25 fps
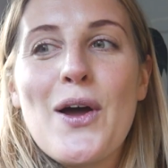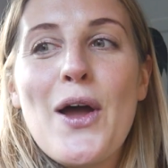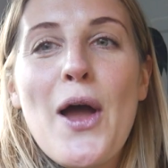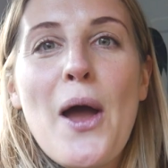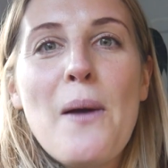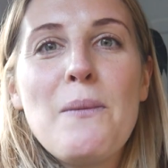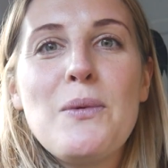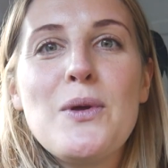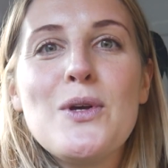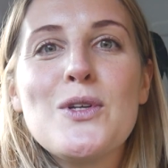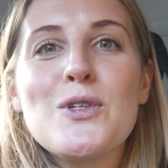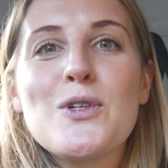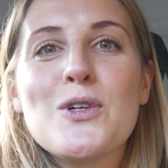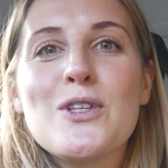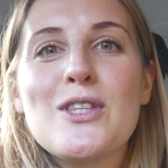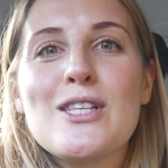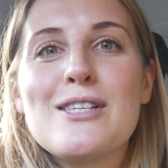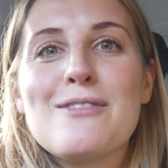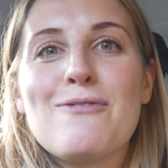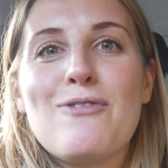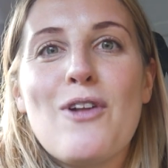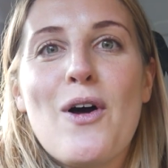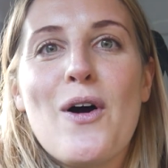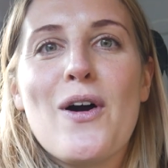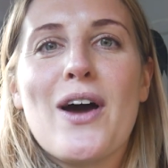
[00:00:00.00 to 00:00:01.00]
hope you enjoyed
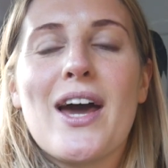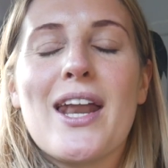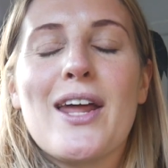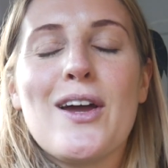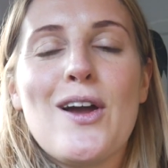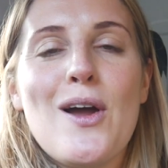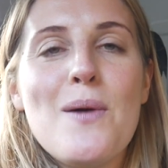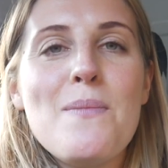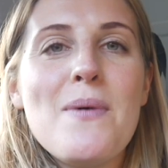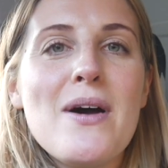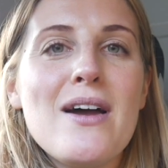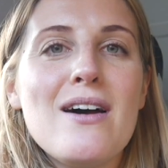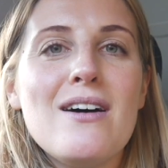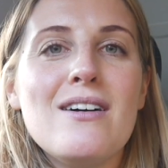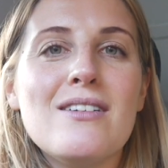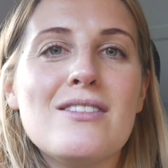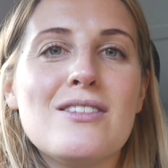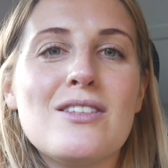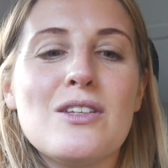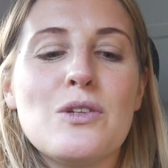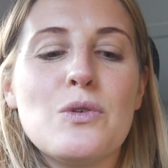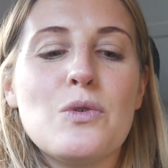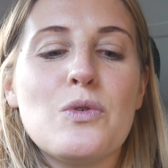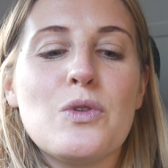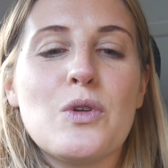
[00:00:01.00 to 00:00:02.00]
this vlog, and I hope I
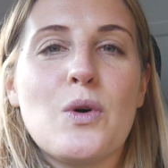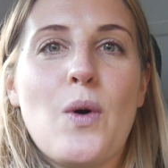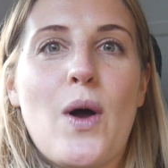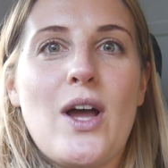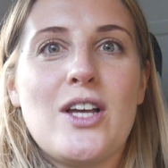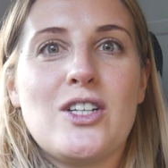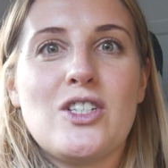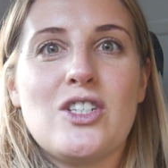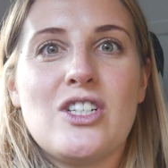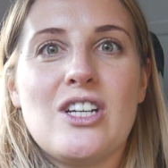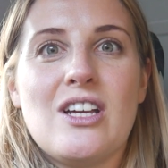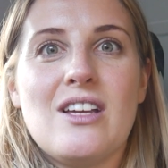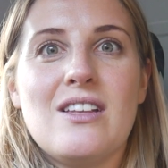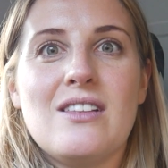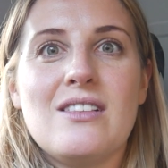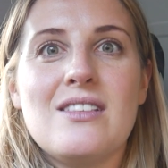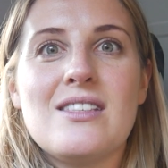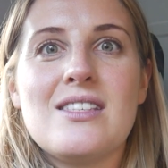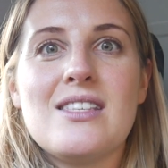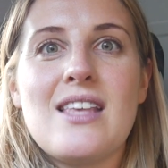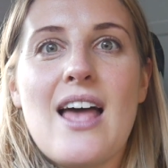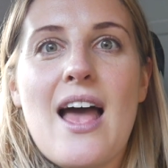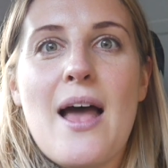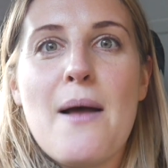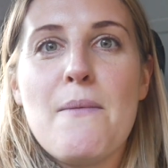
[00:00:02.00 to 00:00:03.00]
answered all the
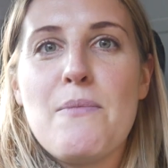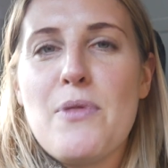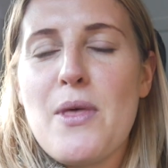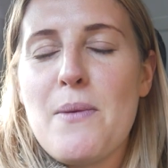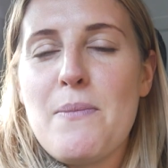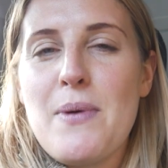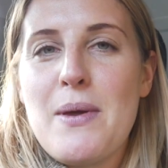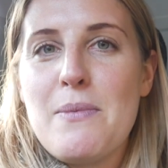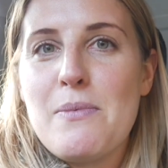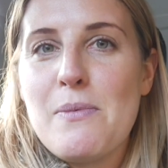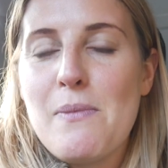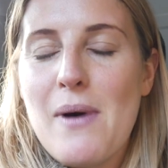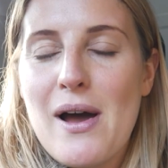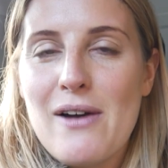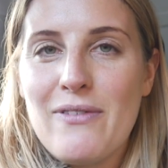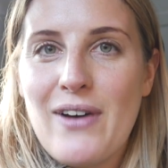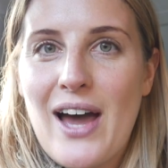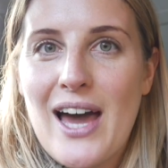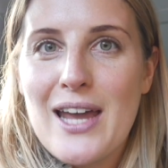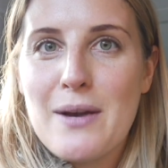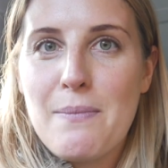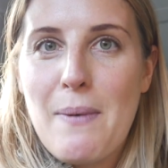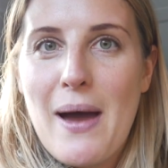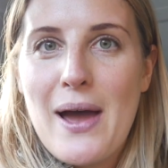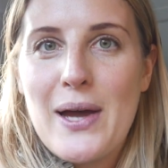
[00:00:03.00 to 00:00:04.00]
questions that people might have
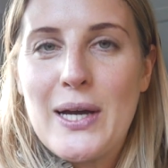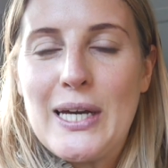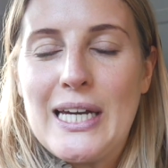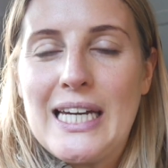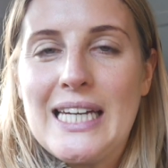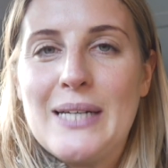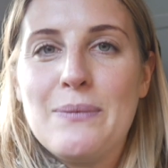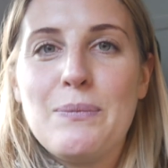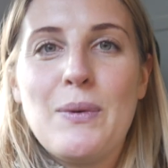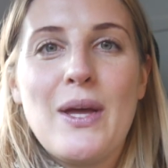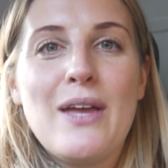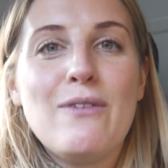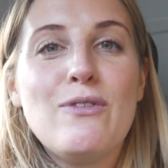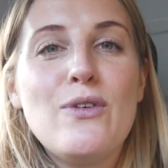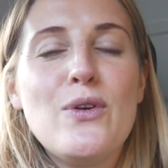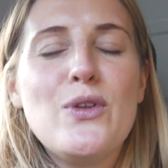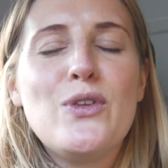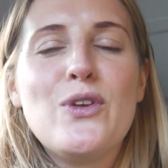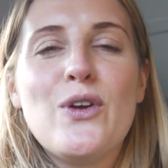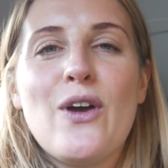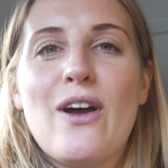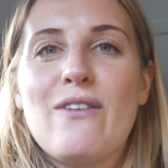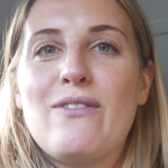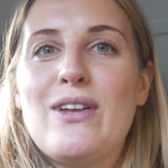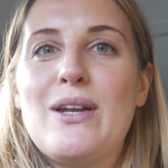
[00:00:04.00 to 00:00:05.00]
had about it. But if you
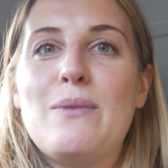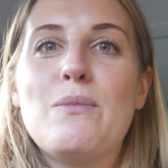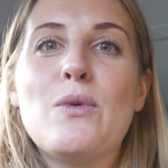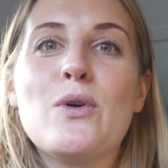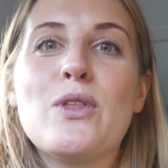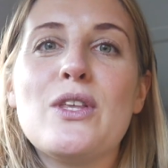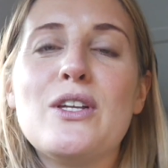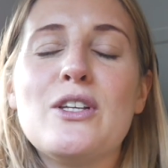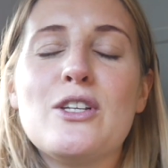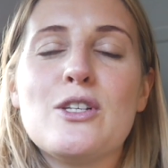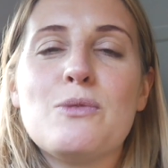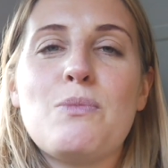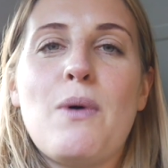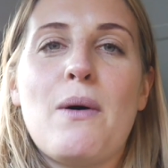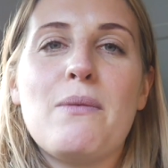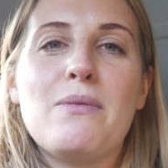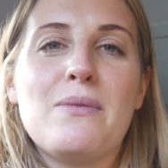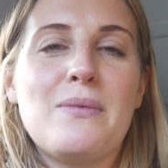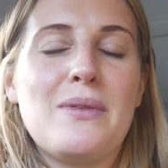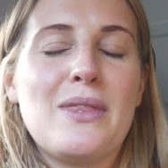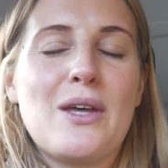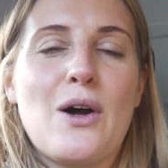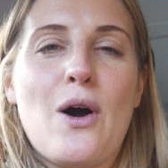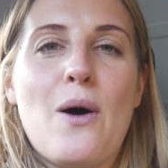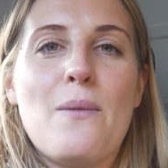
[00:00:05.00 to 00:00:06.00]
do have any more, then just pop them
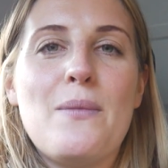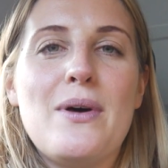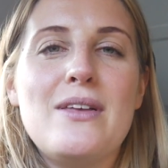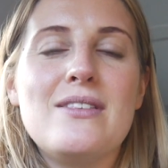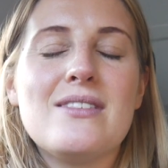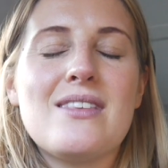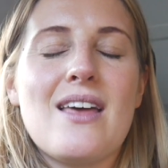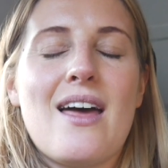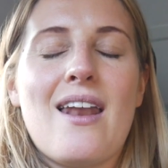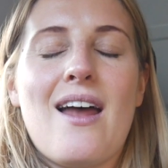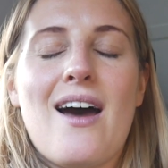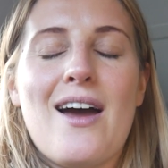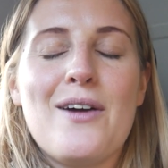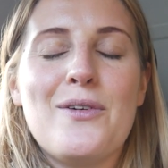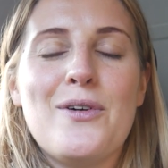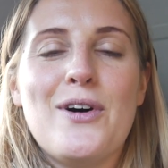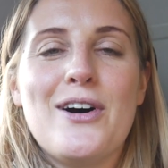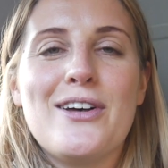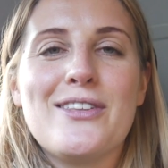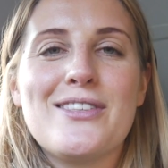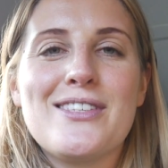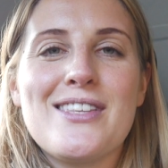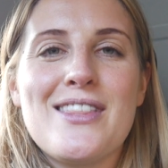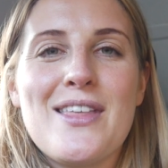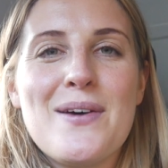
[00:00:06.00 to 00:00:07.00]
in the comments and I will
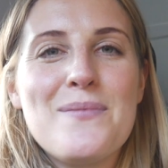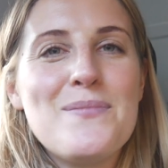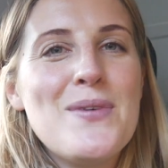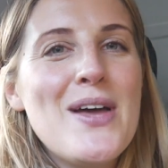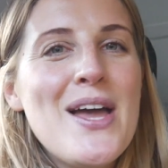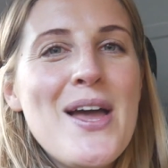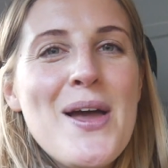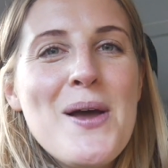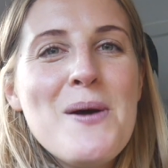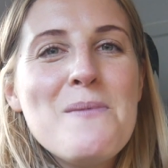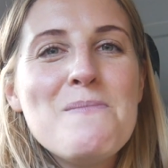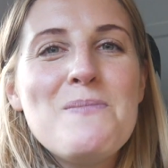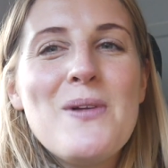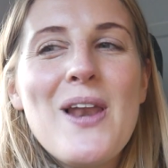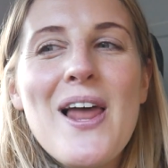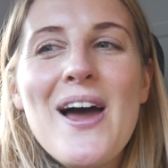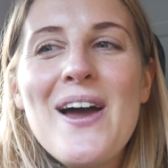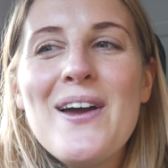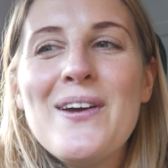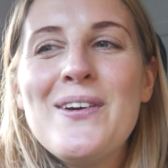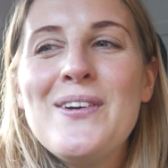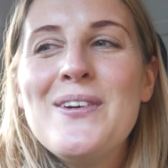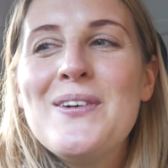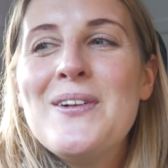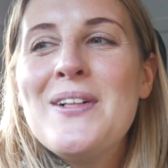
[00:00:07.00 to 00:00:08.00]
answer them
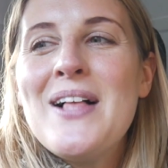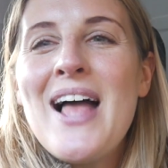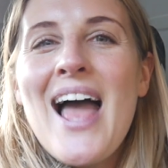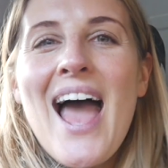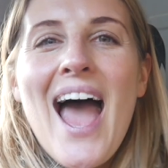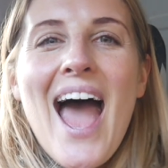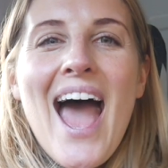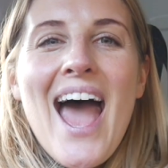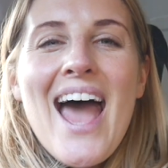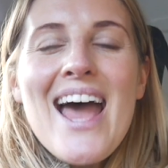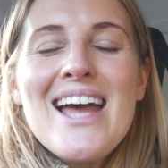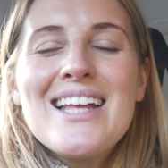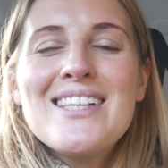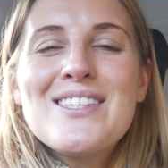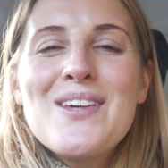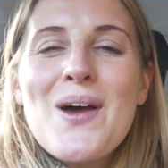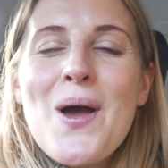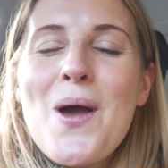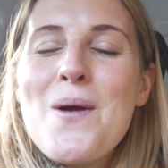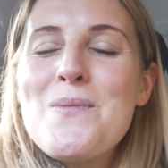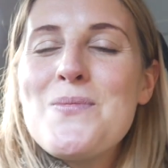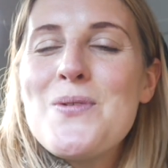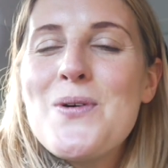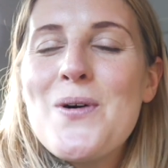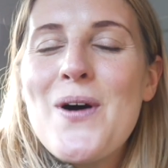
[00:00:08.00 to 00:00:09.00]
below. And I
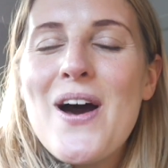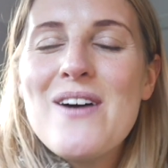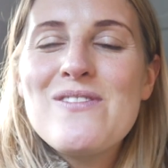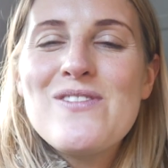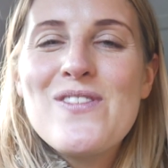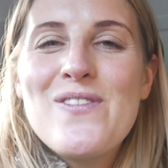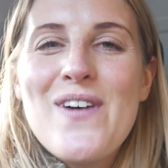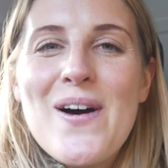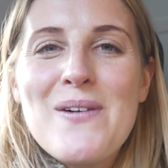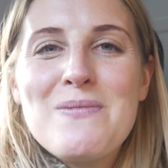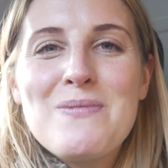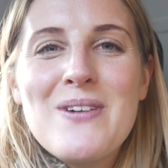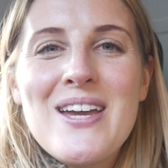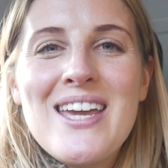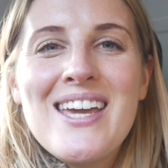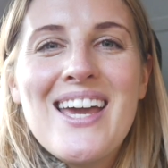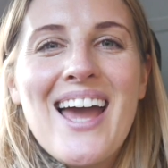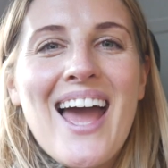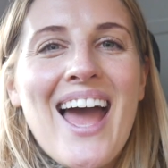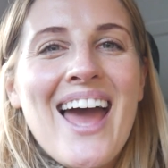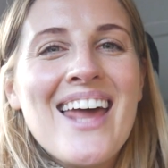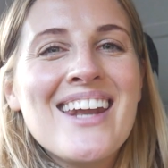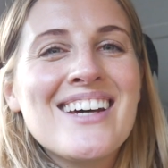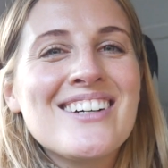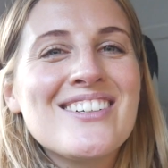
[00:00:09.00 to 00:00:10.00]
hope you all have a fab week,
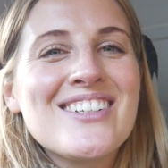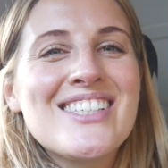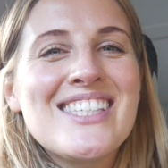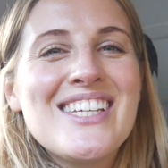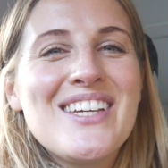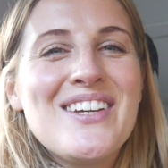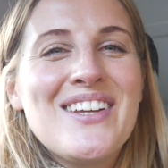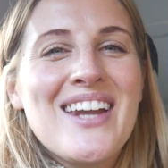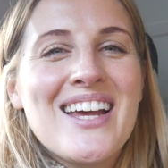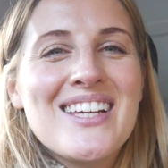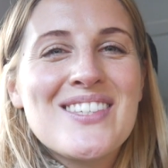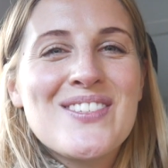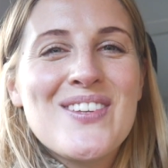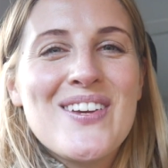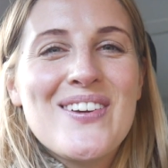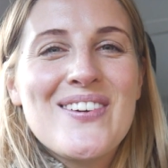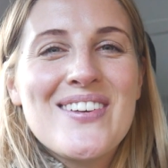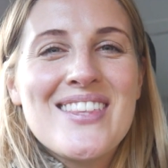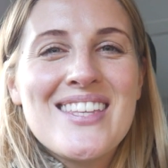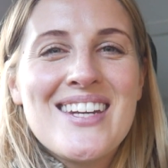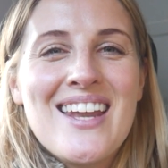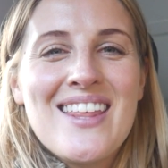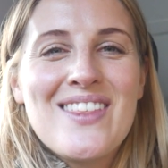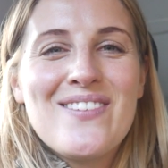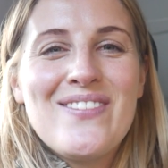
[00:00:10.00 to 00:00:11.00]
and I will see you next week
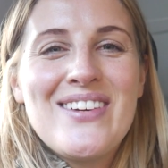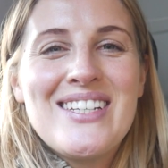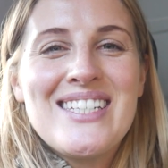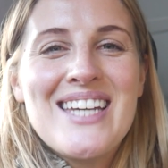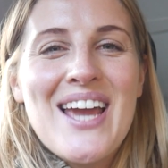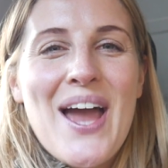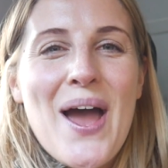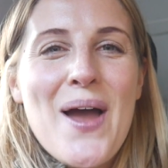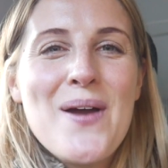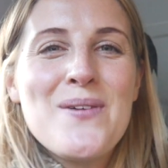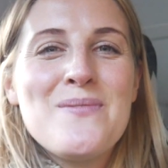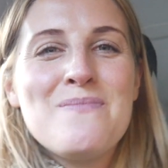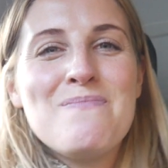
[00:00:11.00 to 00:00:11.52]
with another video.